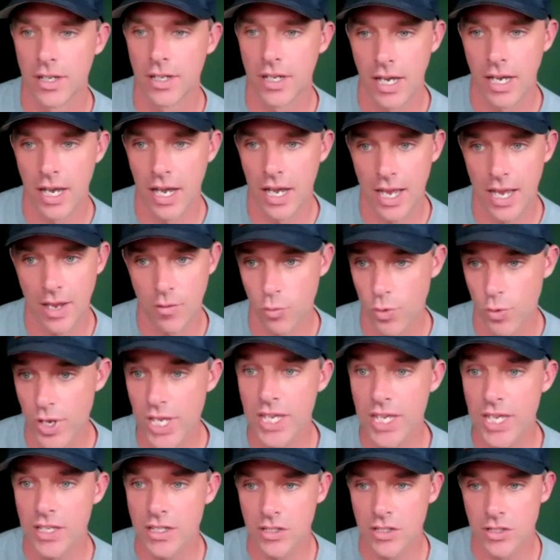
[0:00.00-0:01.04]
Uh, and we
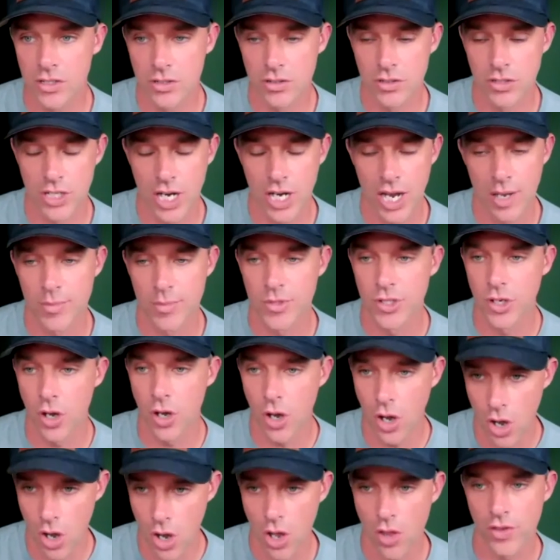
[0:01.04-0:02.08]
get jobs
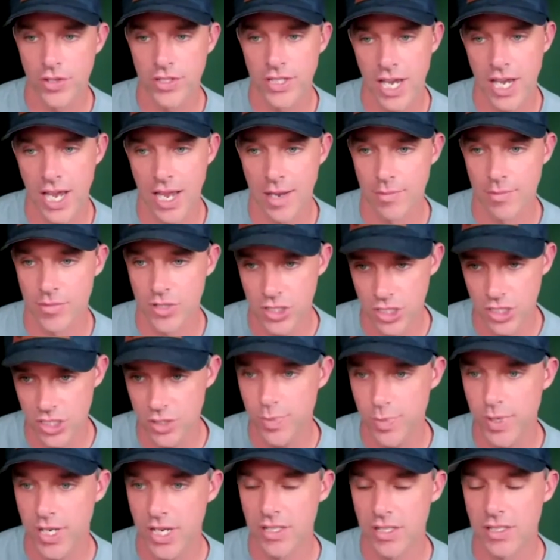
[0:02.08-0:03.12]
all the time just
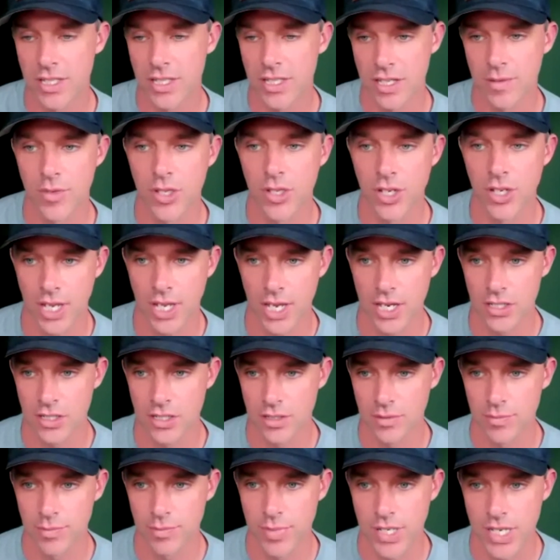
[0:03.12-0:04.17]
because of the
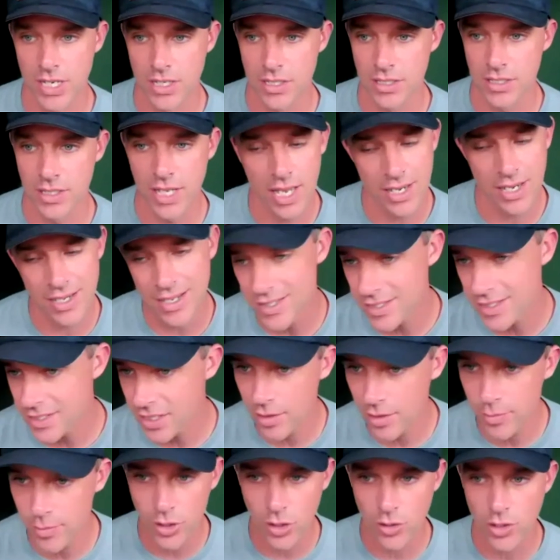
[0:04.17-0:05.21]
communication piece. Not
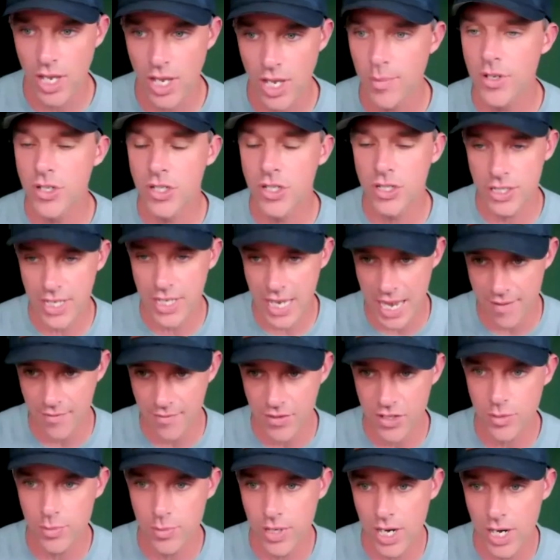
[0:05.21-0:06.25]
necessarily Proline, but just
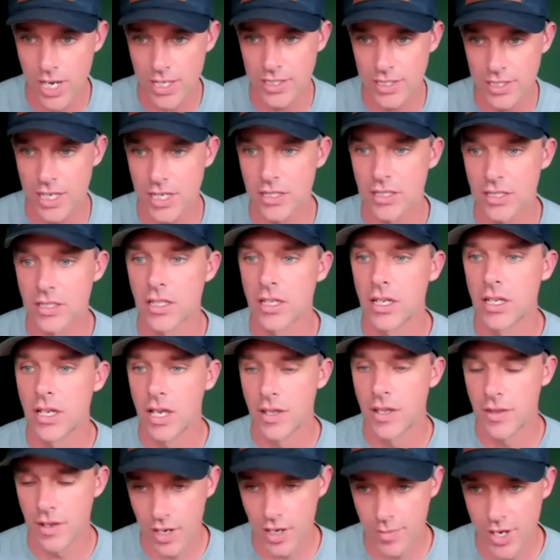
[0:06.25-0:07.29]
having your process.
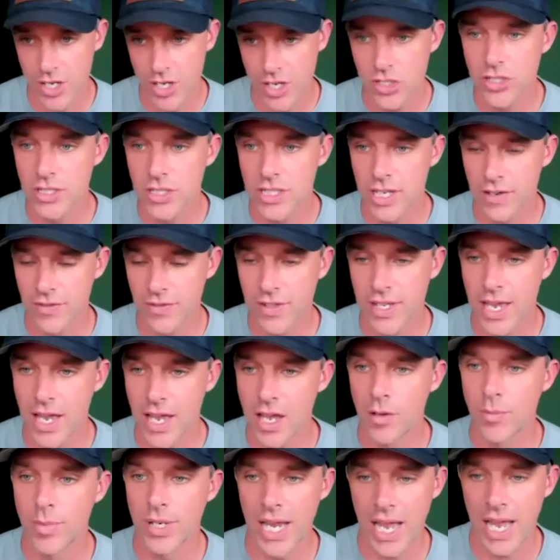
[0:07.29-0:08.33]
The automations definitely
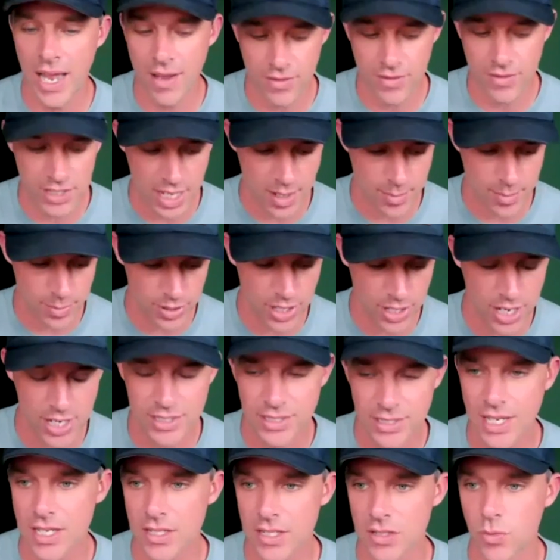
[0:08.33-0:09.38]
help, but having that mm.
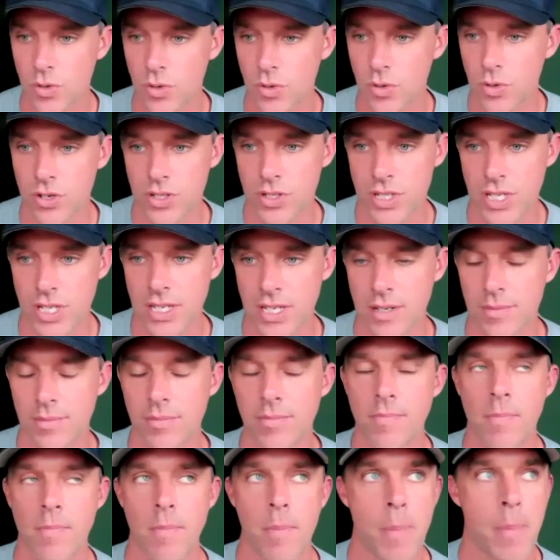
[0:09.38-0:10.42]
process with your team
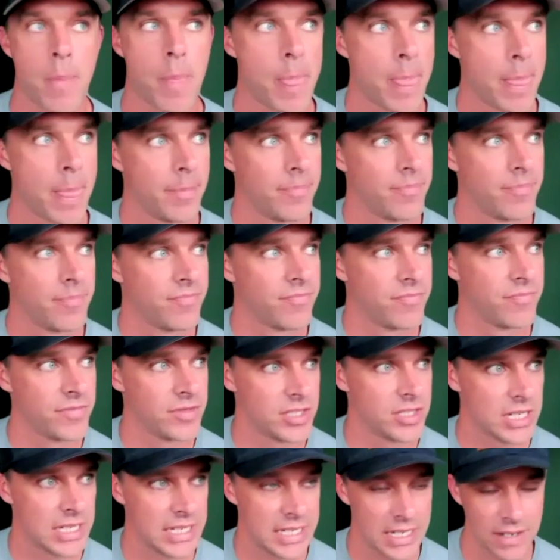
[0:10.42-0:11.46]

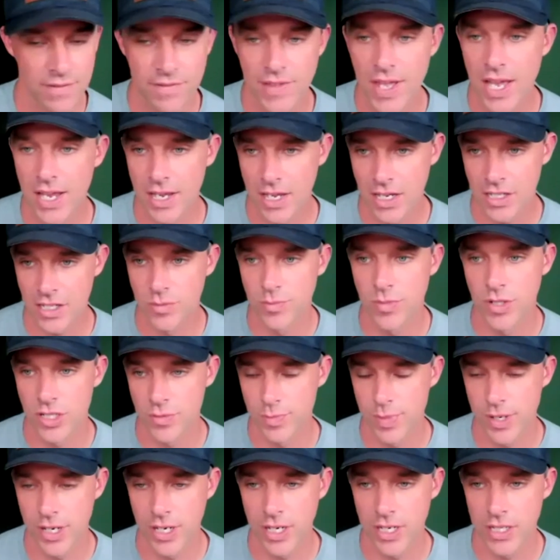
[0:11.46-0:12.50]
to give that customer
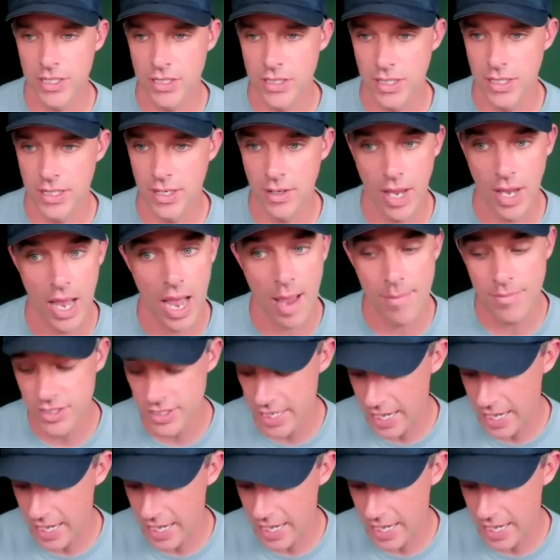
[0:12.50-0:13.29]
experience. And I'm just